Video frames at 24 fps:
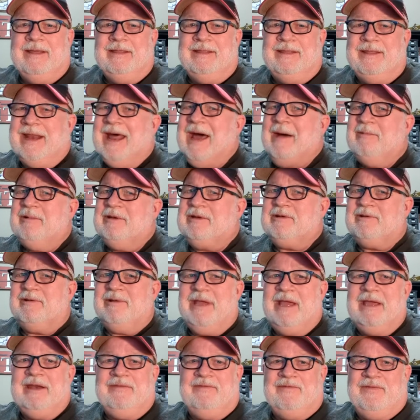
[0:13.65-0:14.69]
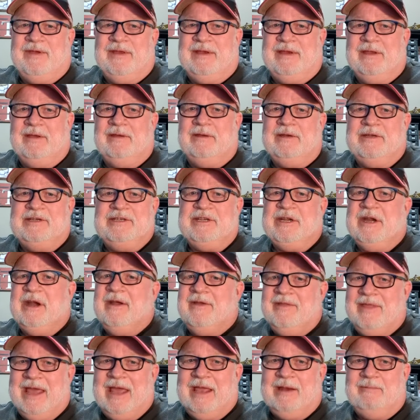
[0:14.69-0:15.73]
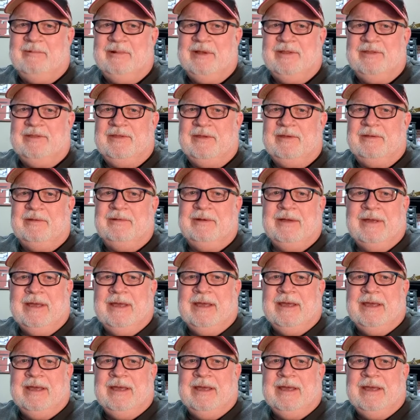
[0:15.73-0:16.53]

that I would create a video to share that with you